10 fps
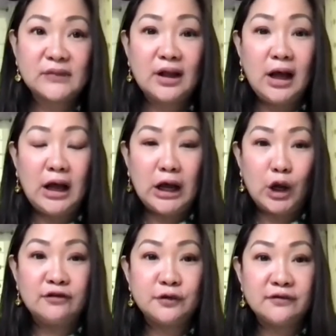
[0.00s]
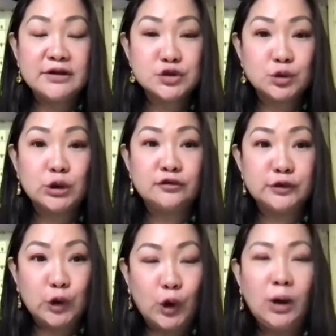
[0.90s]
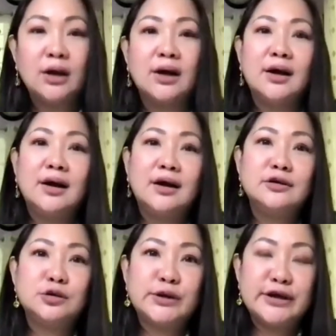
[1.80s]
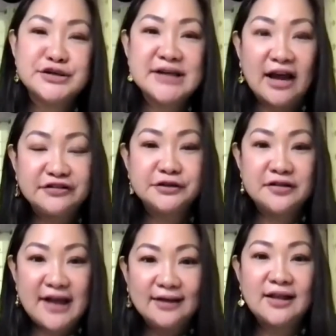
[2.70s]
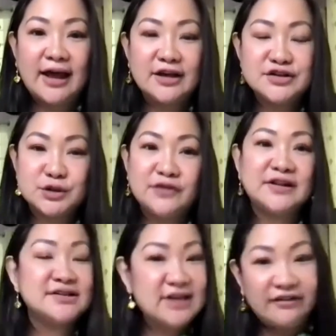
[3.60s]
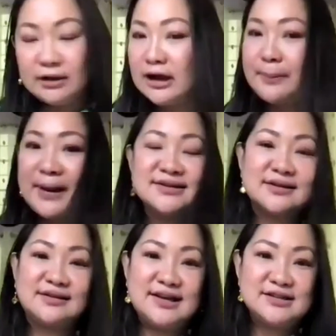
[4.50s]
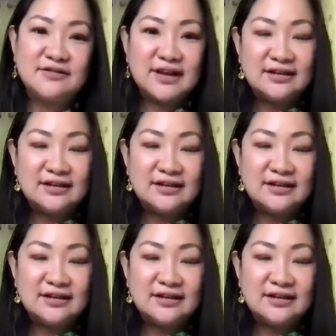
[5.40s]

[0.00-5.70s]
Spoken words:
of the School of Law. 2 years after that, I served in several capacities of the